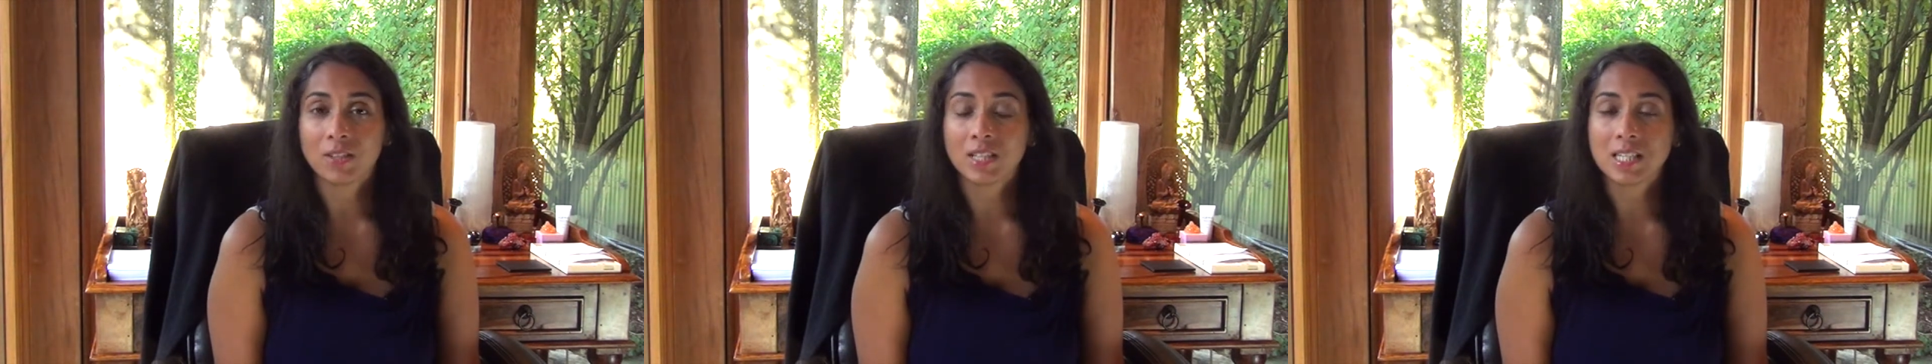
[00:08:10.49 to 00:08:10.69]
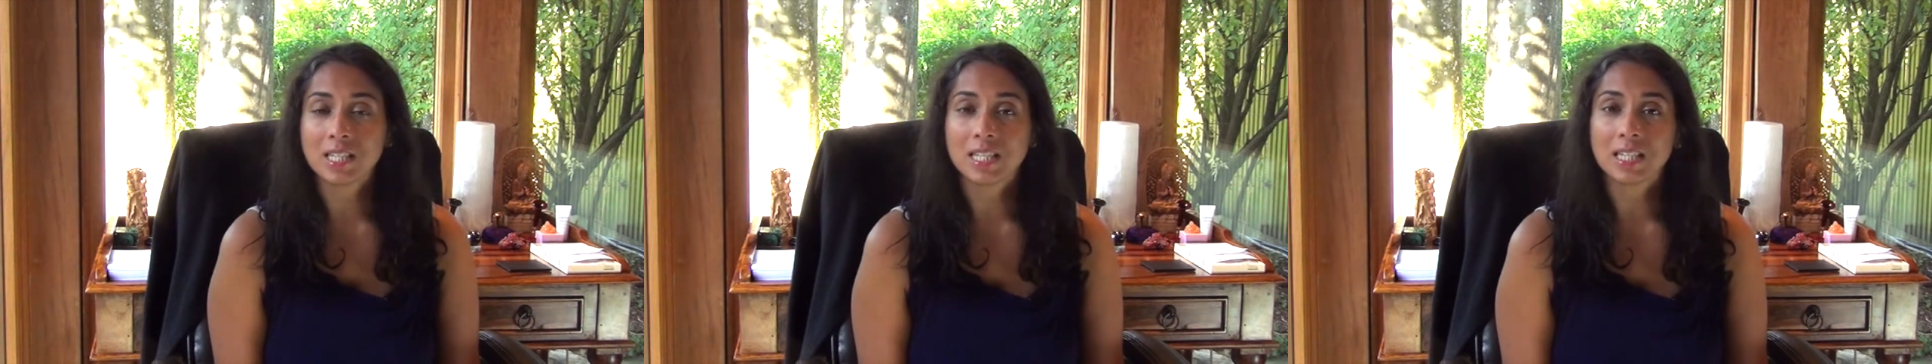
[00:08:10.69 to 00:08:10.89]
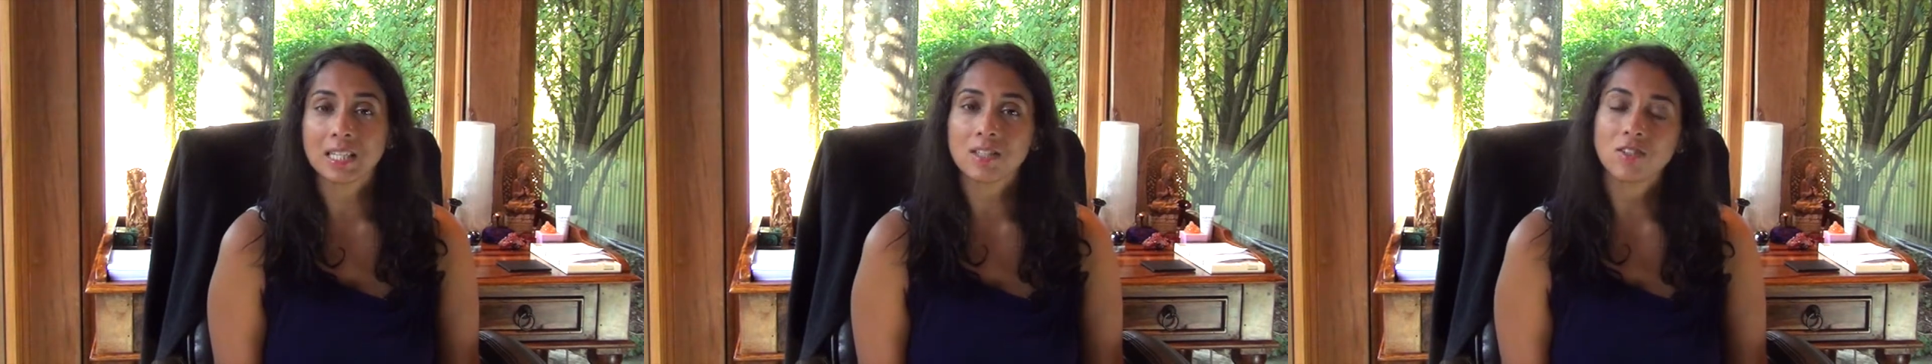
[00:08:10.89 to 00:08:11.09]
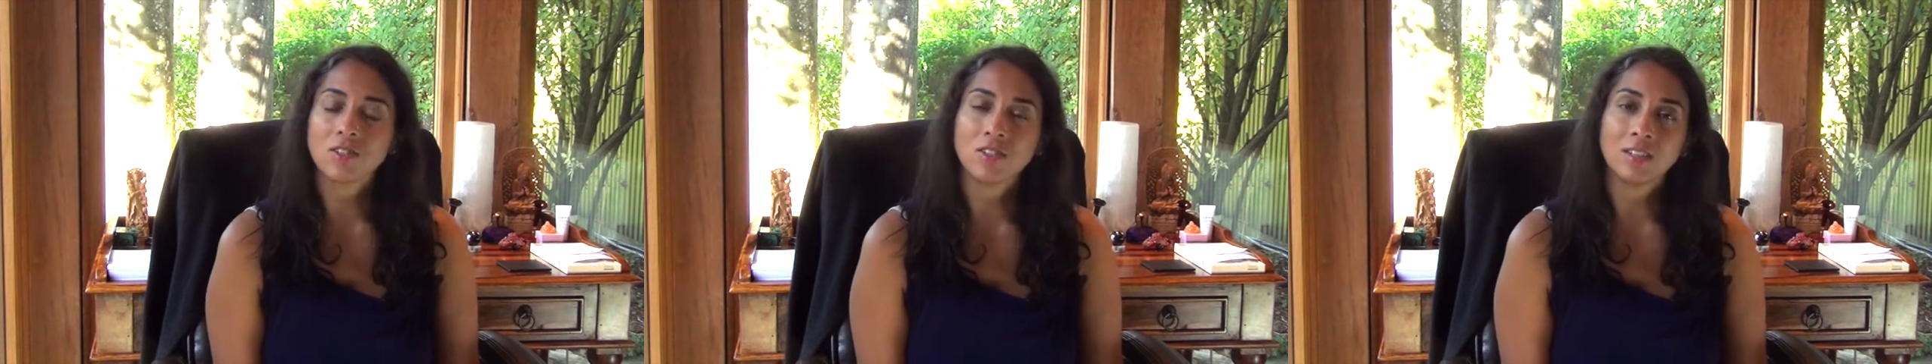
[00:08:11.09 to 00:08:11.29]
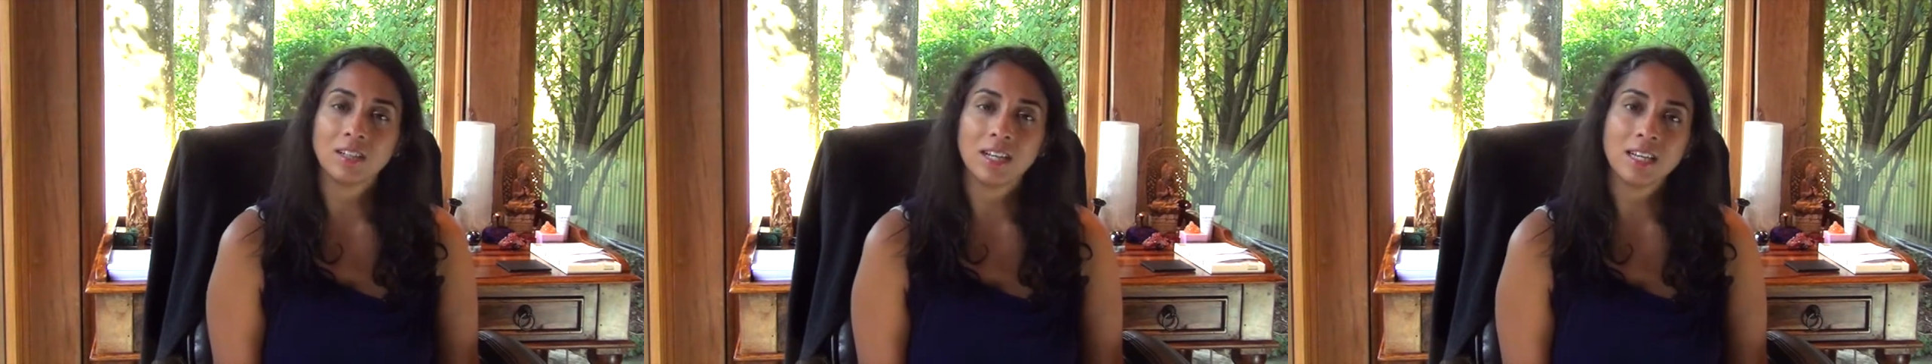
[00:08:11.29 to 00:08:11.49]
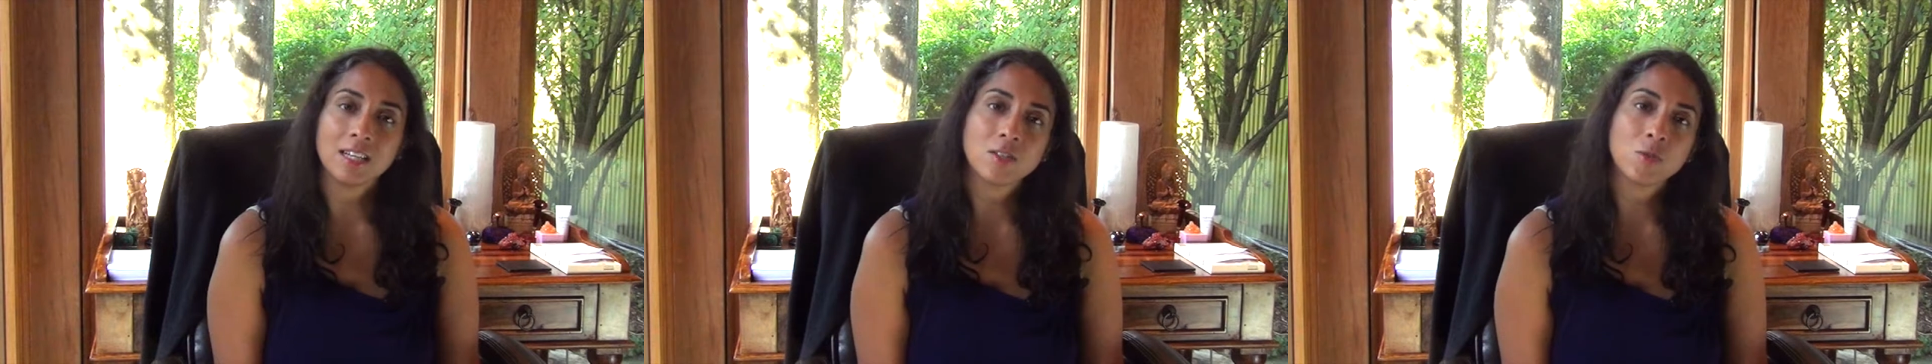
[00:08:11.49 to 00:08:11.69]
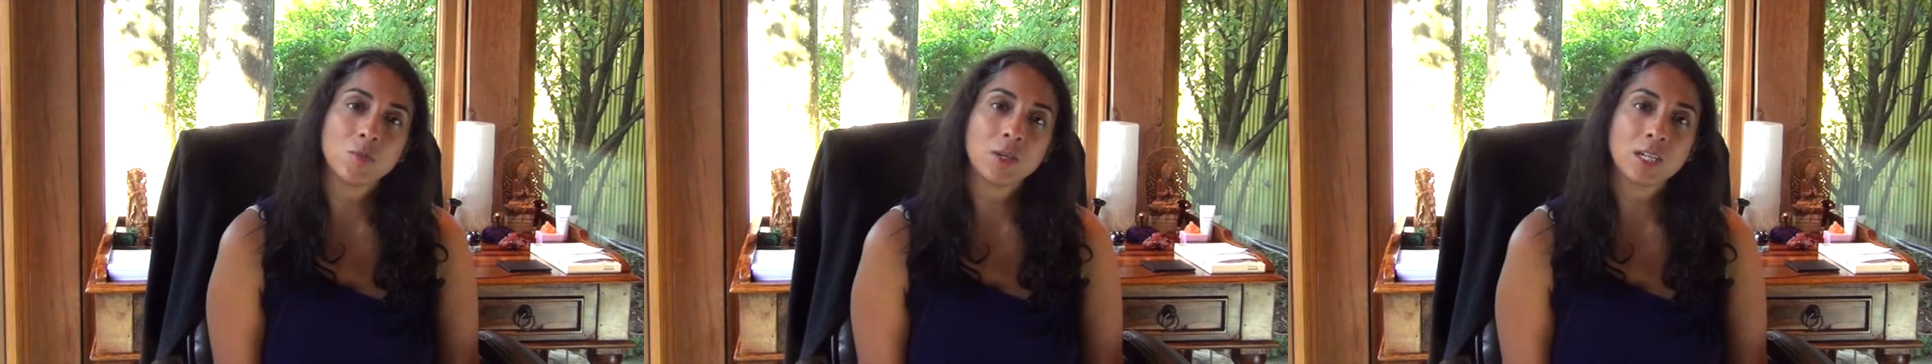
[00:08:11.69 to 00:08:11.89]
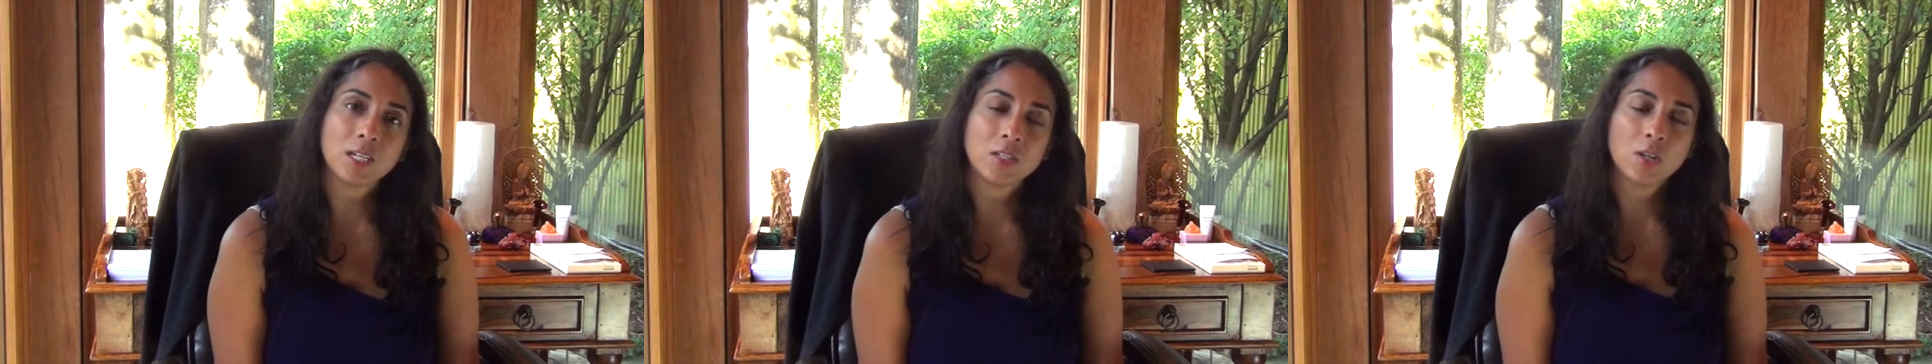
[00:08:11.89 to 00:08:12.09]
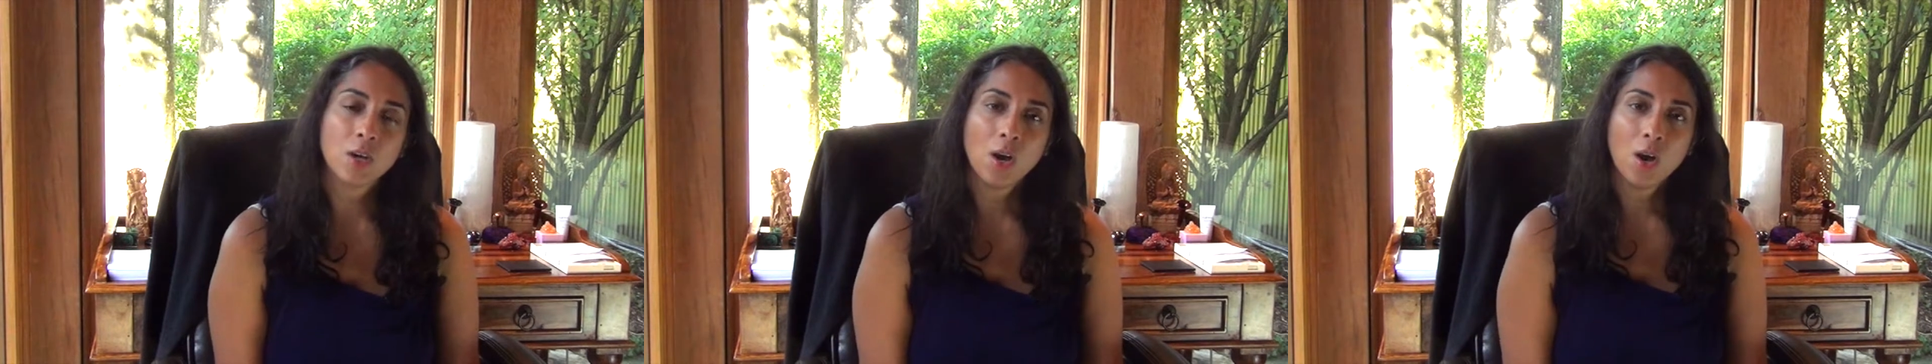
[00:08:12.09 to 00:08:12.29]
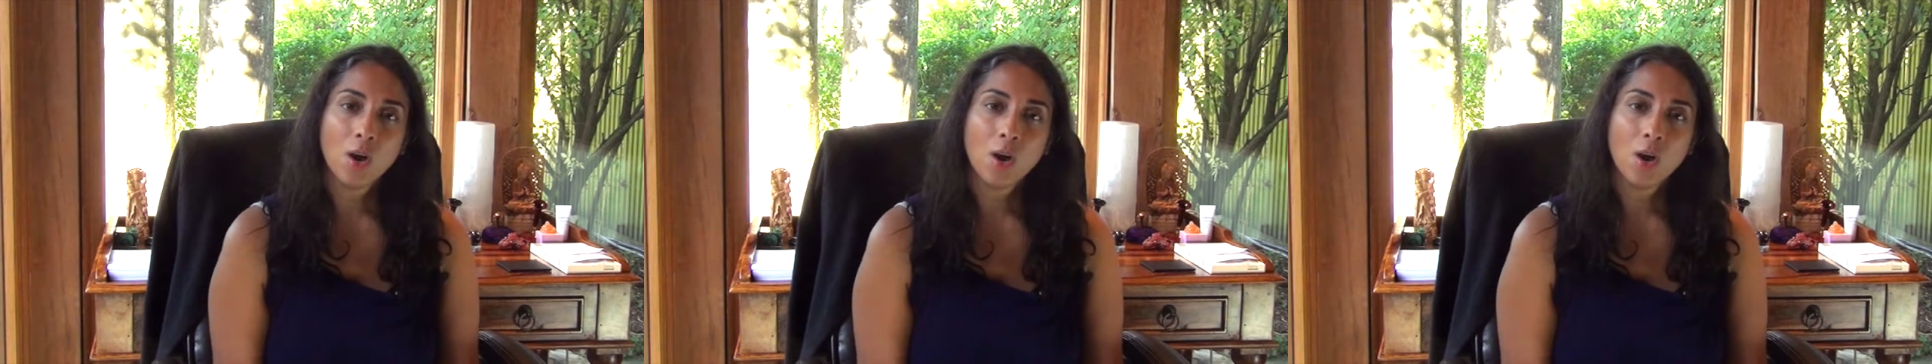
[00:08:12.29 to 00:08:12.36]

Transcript: his external aspects.